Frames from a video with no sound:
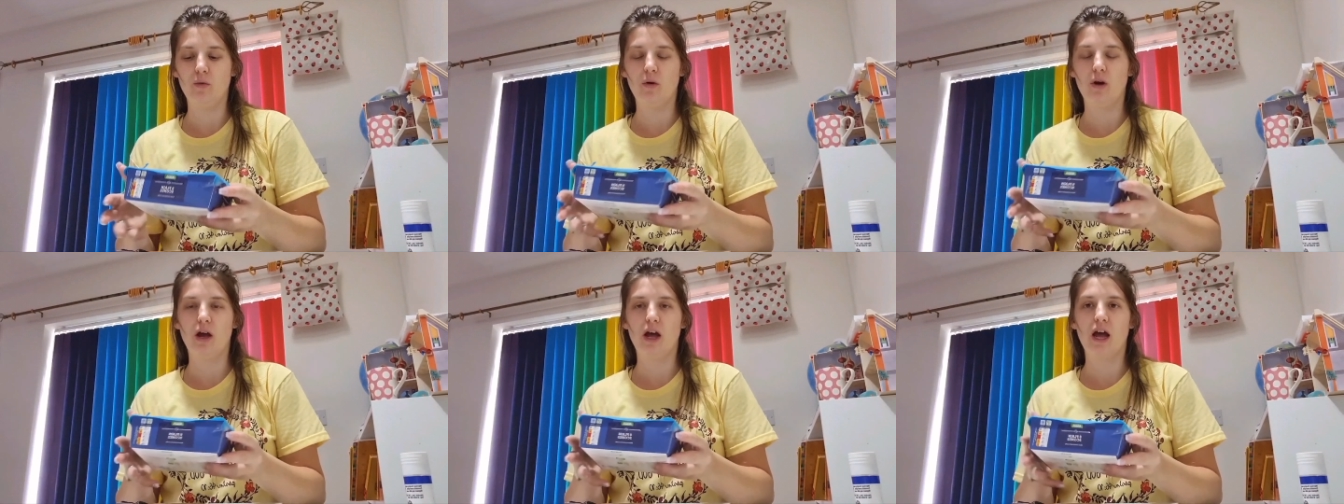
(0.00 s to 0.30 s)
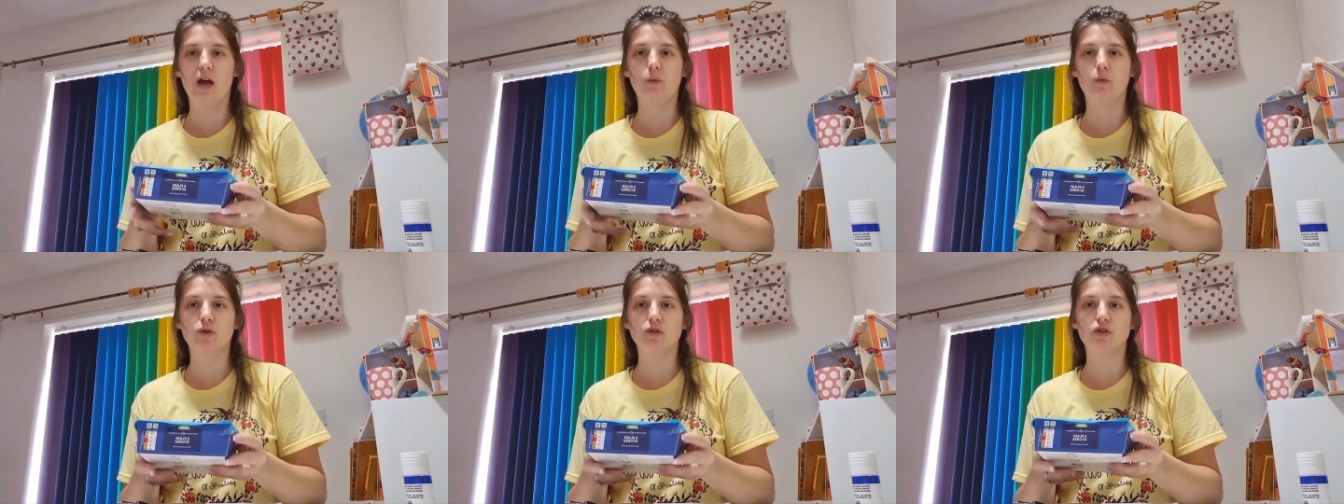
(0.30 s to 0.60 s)
I
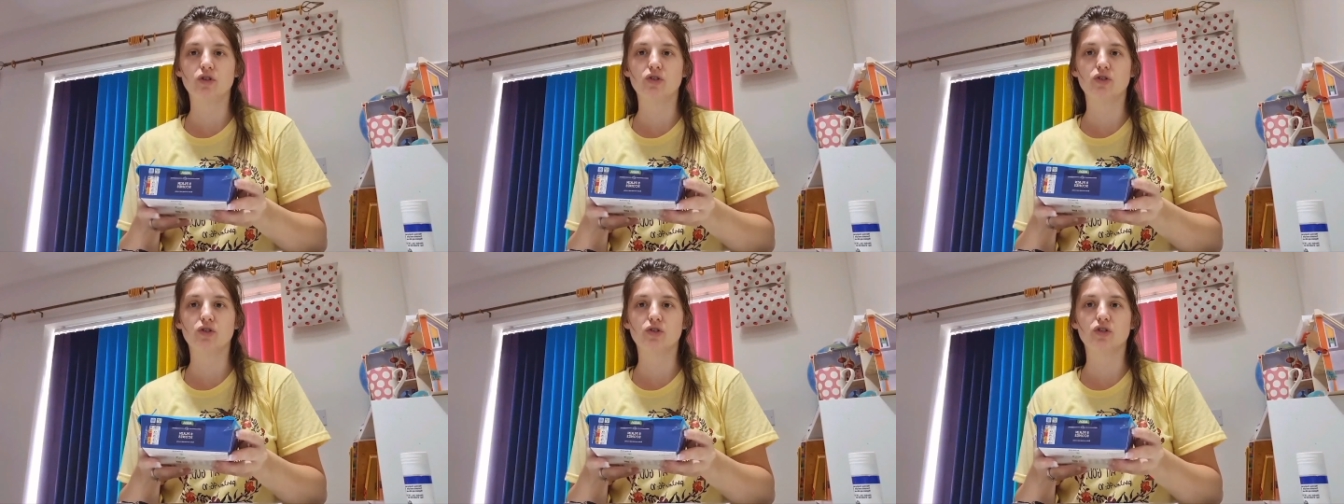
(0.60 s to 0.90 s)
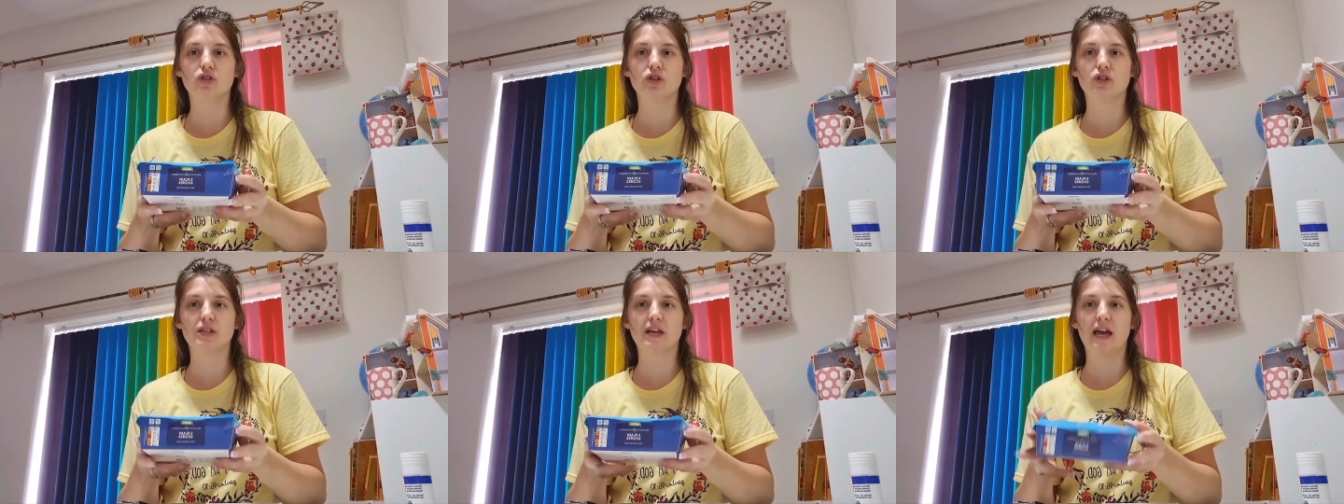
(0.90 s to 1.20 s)
want us to
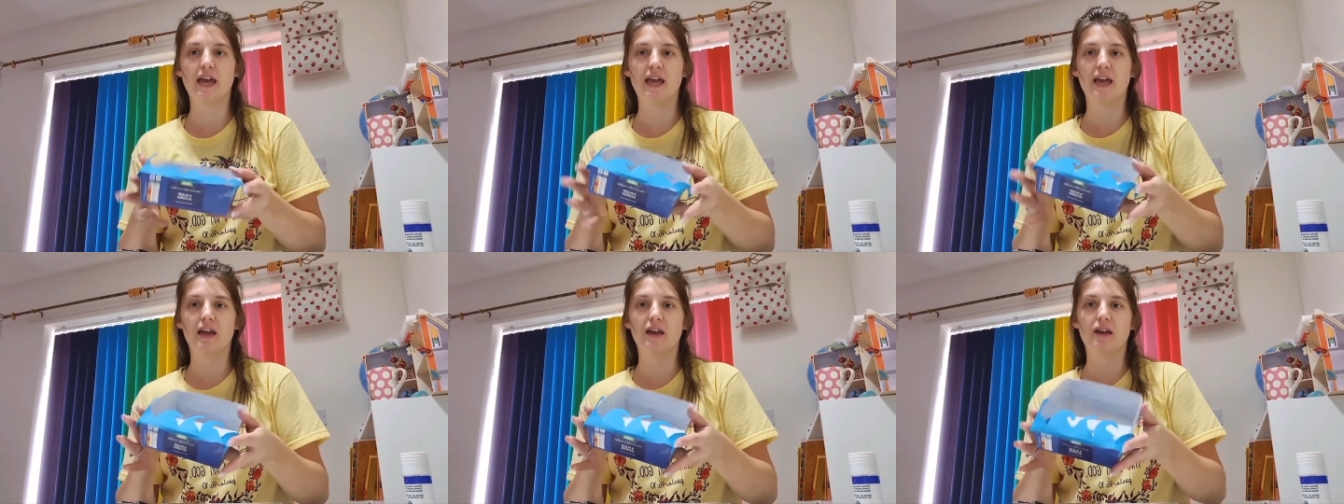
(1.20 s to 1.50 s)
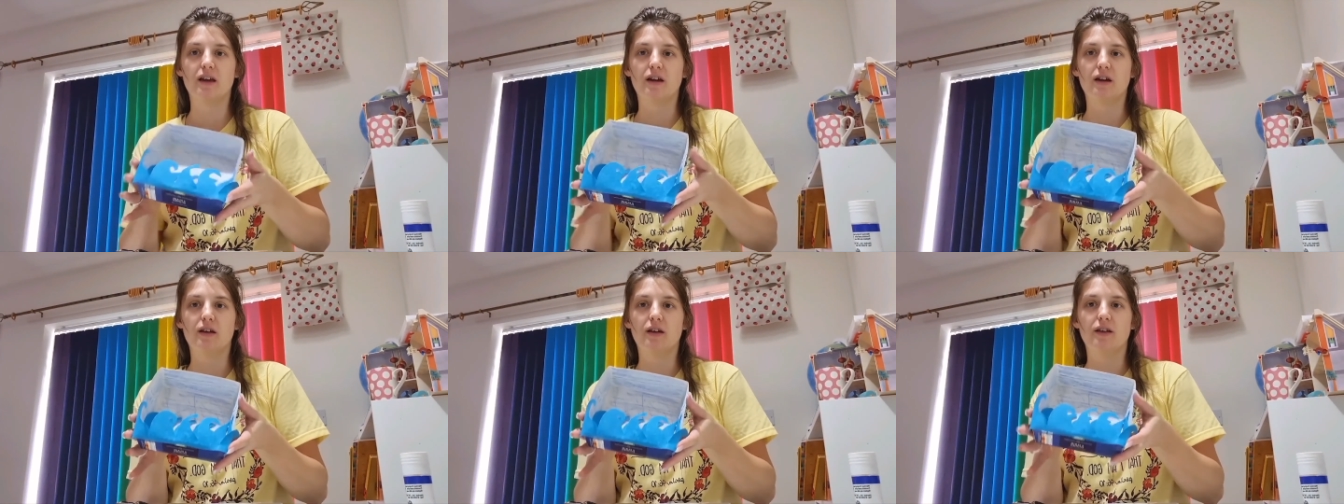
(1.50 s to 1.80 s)
take
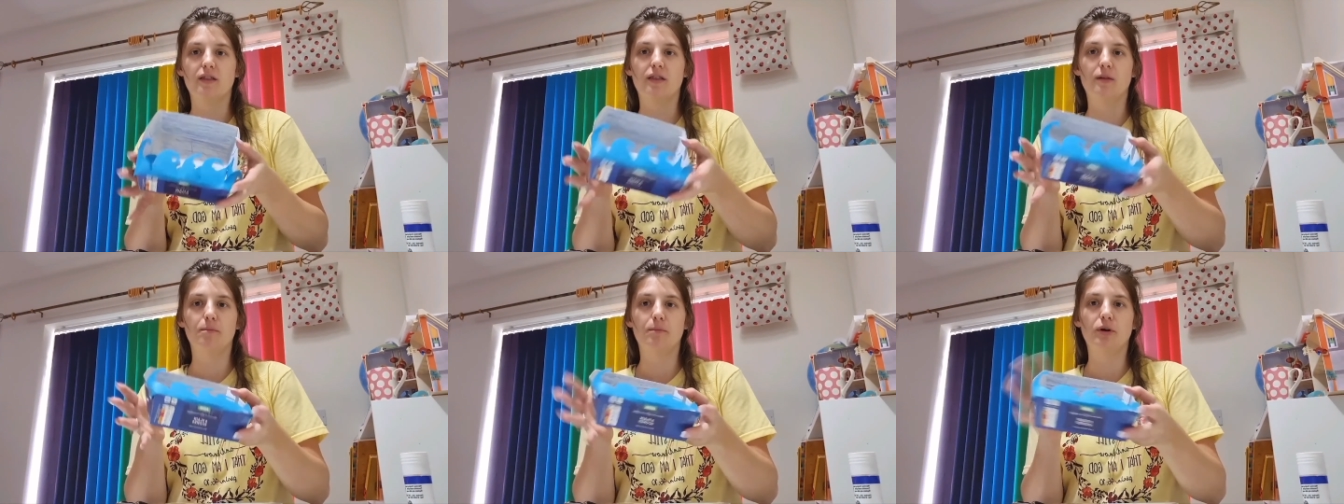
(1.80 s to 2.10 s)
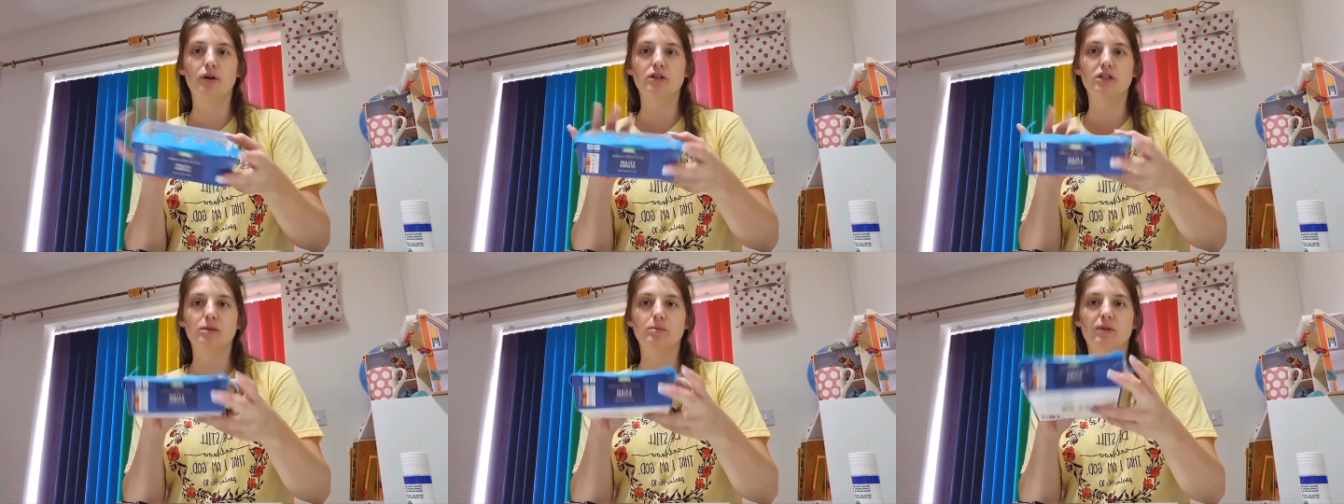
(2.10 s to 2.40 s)
the
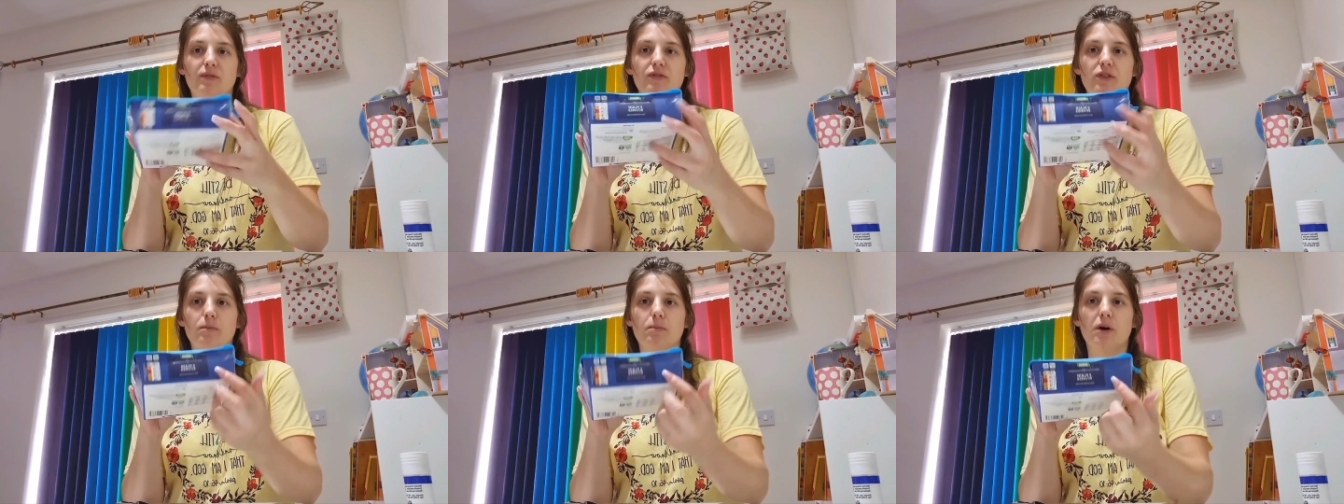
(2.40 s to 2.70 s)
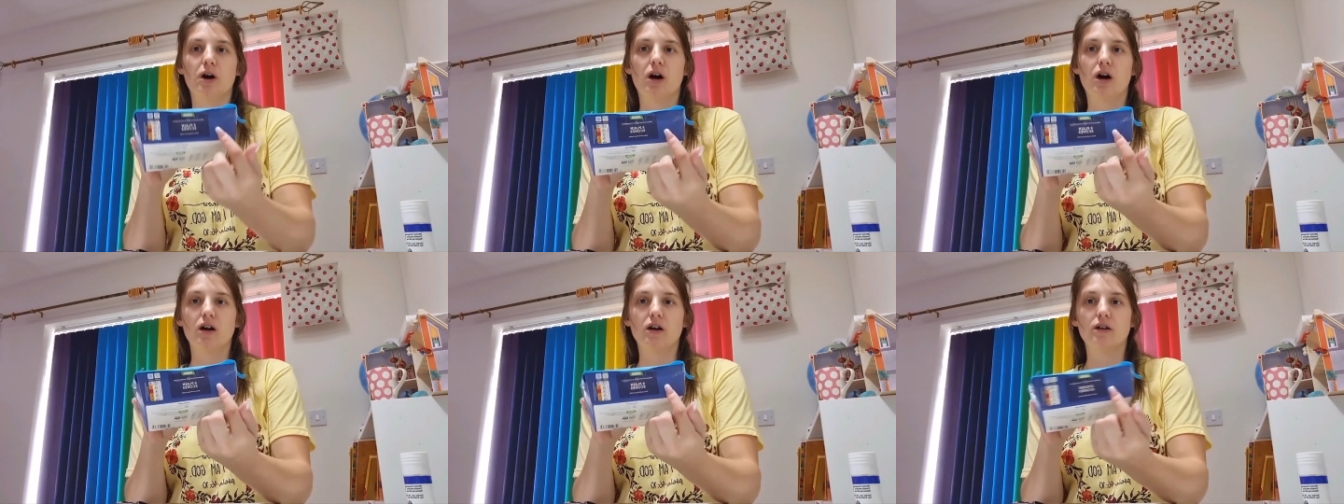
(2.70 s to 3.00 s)
bottom of the
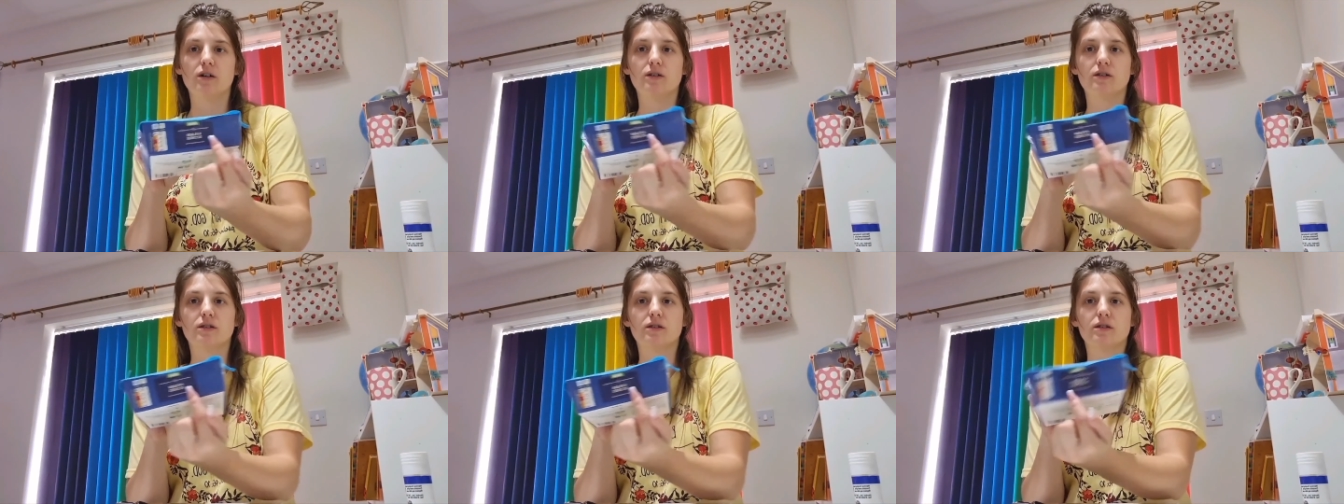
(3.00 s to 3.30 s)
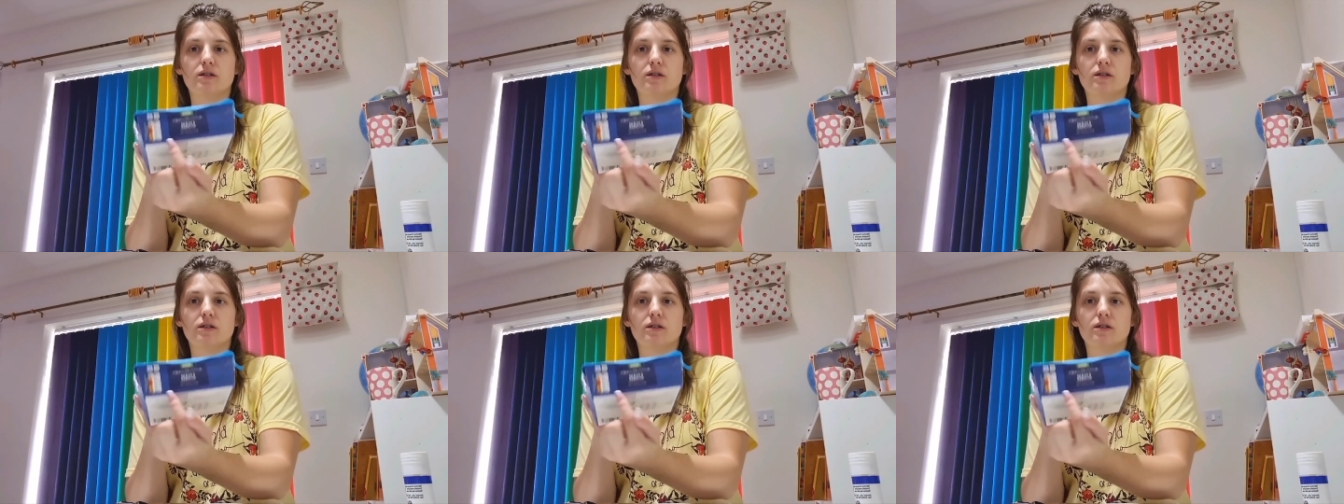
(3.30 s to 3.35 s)
box